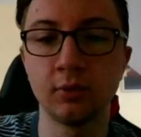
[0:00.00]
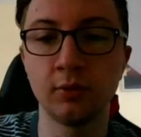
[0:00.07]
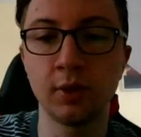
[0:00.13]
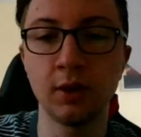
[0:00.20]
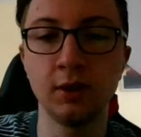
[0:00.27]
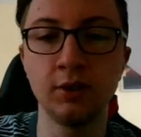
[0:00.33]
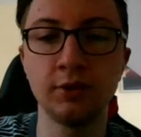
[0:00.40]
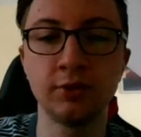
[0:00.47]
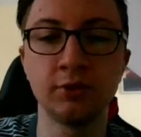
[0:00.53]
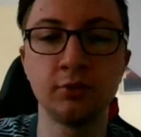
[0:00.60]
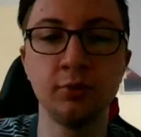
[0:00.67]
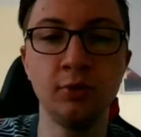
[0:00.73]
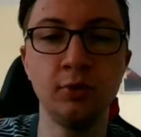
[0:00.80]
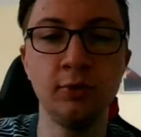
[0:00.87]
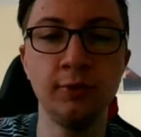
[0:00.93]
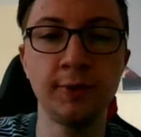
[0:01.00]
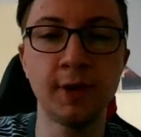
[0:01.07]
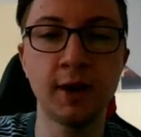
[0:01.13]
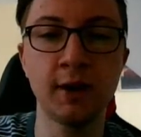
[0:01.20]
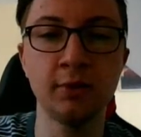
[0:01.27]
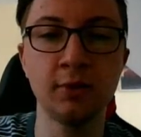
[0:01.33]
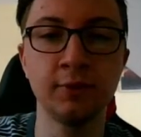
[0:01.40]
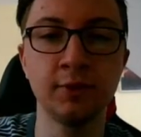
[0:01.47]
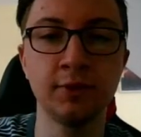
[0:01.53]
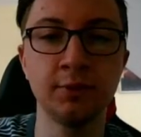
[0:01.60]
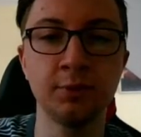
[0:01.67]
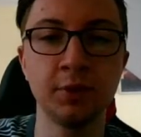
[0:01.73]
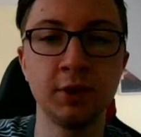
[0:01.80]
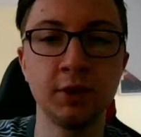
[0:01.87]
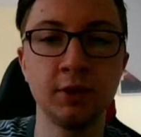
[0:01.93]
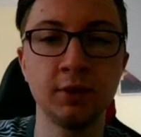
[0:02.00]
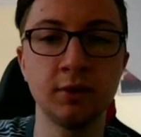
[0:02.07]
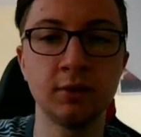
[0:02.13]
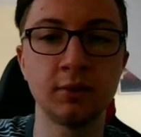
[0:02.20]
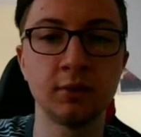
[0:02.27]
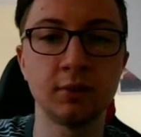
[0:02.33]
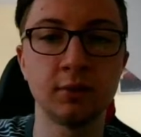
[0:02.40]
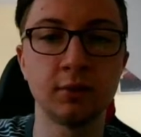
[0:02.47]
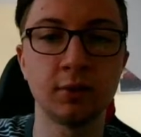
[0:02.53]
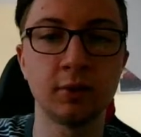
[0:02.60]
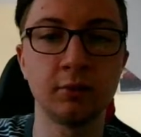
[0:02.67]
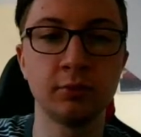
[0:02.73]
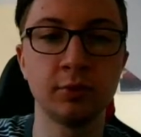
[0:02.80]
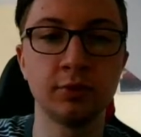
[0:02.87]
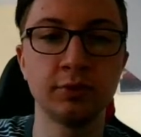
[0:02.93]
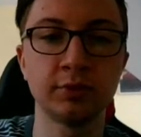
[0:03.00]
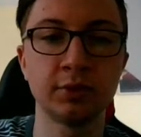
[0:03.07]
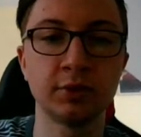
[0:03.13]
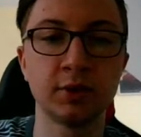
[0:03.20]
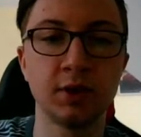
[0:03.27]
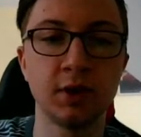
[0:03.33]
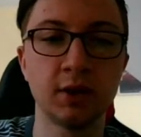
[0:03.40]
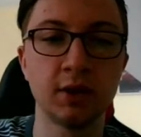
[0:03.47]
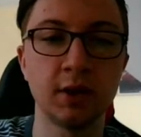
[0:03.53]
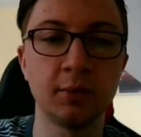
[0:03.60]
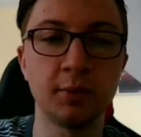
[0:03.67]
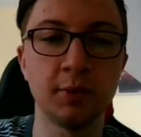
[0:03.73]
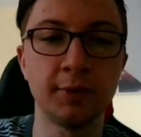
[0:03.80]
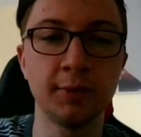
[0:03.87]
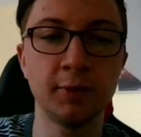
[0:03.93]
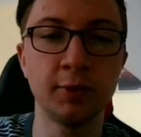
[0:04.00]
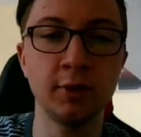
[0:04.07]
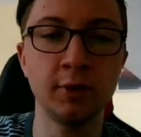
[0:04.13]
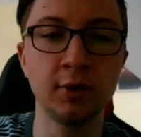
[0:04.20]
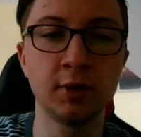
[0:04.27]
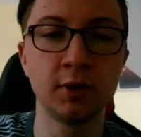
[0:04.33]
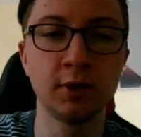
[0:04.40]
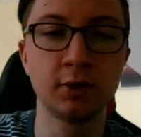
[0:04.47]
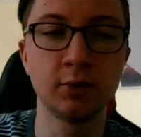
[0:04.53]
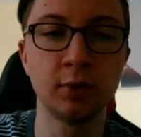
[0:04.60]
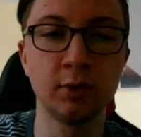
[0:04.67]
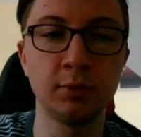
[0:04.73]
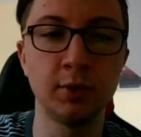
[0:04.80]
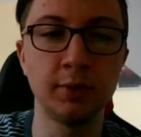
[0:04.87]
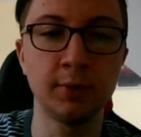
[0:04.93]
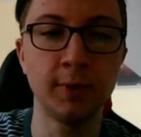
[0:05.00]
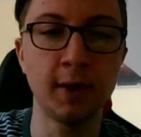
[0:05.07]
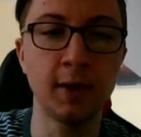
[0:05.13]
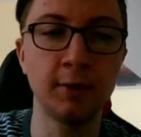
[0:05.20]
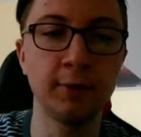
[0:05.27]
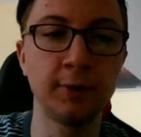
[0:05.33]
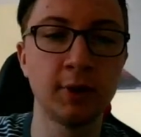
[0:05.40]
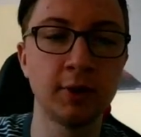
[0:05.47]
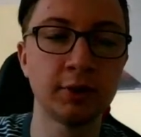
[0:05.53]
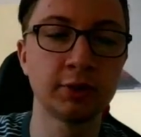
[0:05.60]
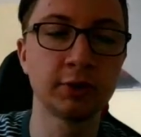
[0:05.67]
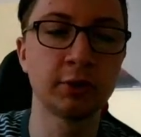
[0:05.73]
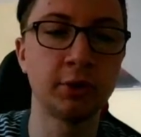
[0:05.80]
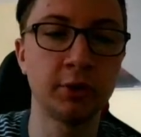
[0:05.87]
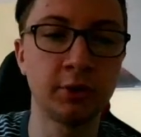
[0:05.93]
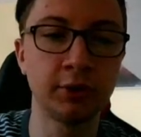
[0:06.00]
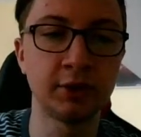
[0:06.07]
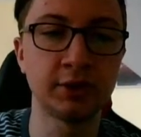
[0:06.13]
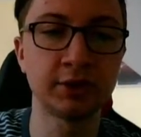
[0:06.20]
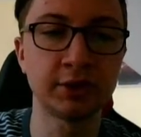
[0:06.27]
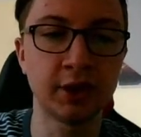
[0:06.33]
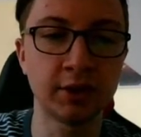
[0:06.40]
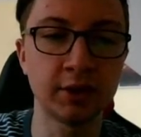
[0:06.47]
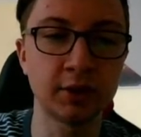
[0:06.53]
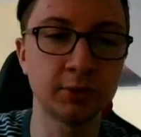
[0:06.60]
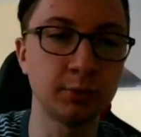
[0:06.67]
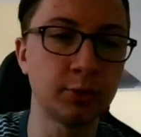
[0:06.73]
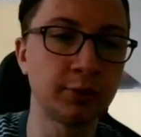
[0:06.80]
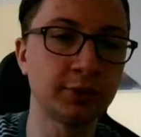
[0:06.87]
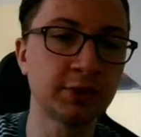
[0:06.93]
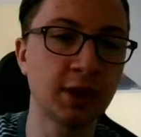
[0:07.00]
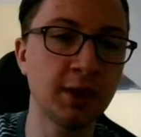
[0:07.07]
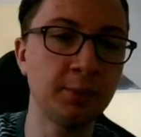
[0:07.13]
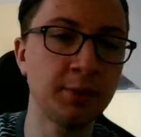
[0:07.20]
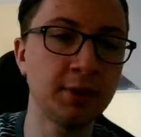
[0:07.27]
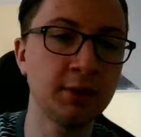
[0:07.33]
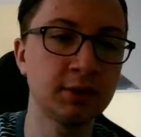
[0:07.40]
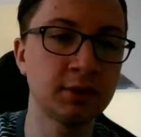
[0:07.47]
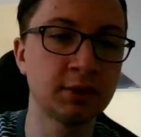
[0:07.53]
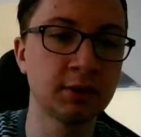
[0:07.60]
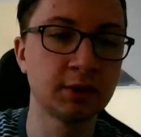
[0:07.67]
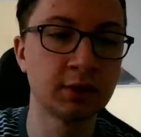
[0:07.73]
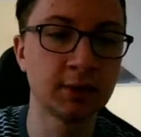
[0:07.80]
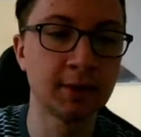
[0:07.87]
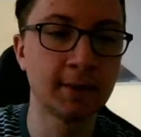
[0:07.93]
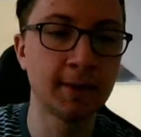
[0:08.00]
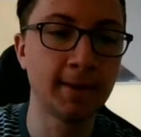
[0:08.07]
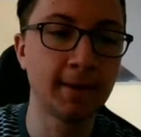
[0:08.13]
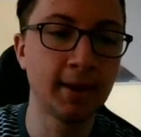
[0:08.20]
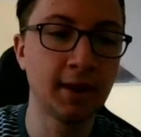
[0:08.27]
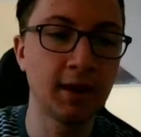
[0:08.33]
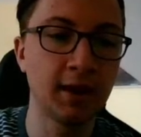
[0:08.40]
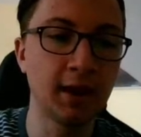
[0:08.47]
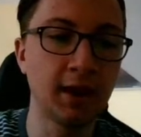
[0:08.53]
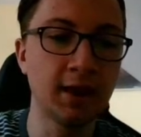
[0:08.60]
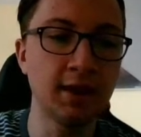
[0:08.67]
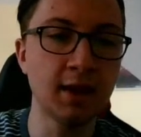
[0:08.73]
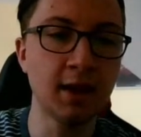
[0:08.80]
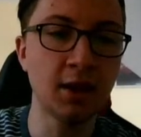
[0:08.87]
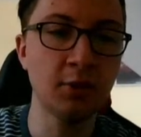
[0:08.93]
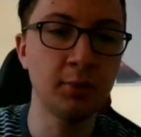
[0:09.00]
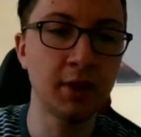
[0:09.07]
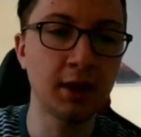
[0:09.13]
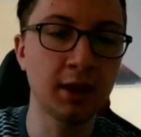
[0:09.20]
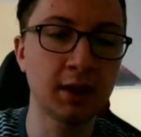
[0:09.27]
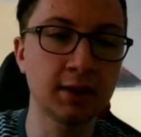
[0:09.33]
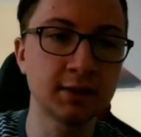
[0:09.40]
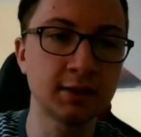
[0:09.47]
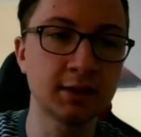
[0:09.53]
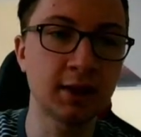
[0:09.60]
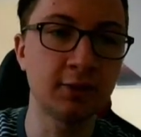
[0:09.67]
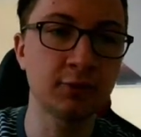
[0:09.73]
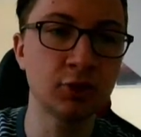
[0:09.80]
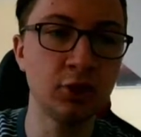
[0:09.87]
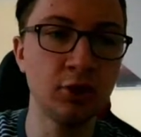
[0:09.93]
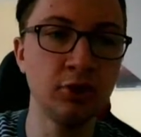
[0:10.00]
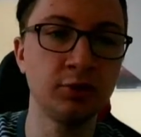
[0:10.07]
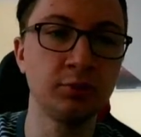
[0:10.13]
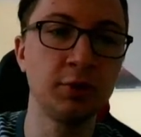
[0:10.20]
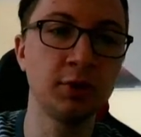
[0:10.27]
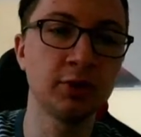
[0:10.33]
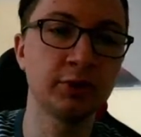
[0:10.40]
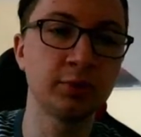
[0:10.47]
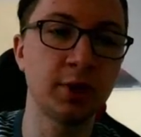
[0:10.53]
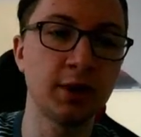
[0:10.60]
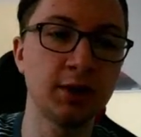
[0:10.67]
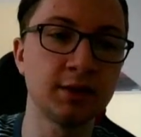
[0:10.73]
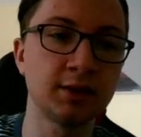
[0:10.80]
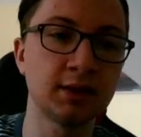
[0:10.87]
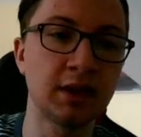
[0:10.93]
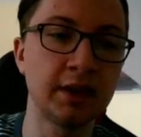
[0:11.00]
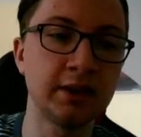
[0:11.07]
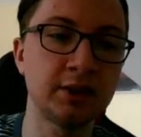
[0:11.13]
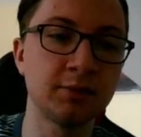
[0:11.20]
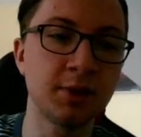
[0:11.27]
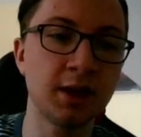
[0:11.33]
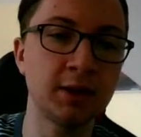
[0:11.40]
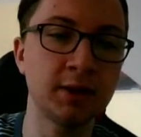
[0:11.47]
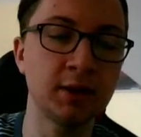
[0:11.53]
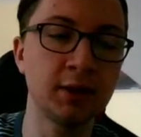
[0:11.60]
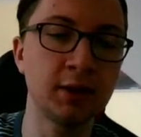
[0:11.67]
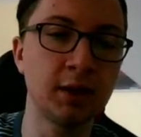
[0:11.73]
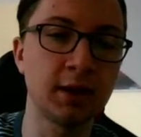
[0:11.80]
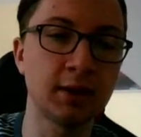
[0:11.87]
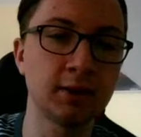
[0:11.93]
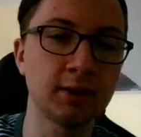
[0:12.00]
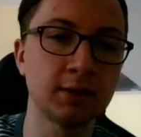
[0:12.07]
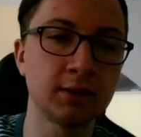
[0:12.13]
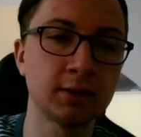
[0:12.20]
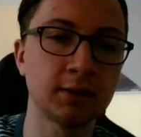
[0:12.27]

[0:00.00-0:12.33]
white needs to move out of this pin, almost. Knight b4, queen b5, so all the standard moves happened. And now black has a tough choice because white is slightly better and